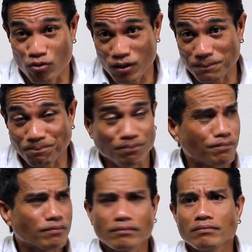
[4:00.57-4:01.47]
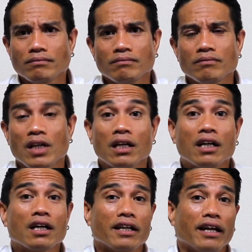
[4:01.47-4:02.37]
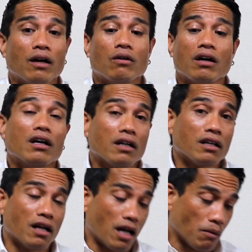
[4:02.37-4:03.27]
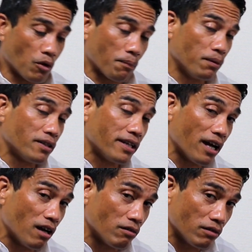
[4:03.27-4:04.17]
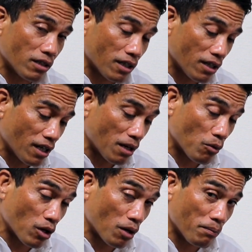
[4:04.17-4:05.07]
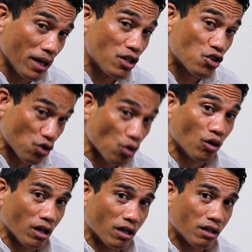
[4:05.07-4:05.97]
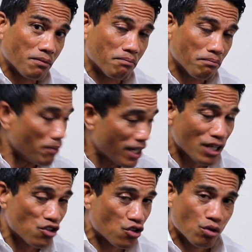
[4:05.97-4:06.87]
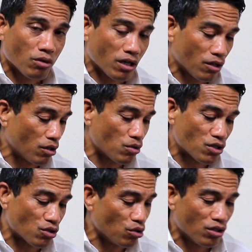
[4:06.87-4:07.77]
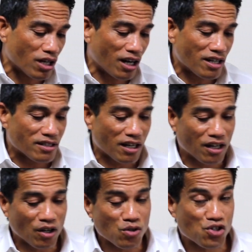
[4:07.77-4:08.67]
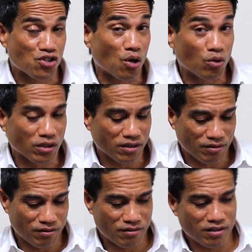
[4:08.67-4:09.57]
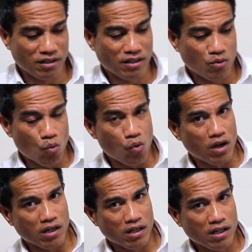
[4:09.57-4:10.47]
right? Now I'm going to put down and I'm going to making sure those 2 cards are not showing, alright? 1.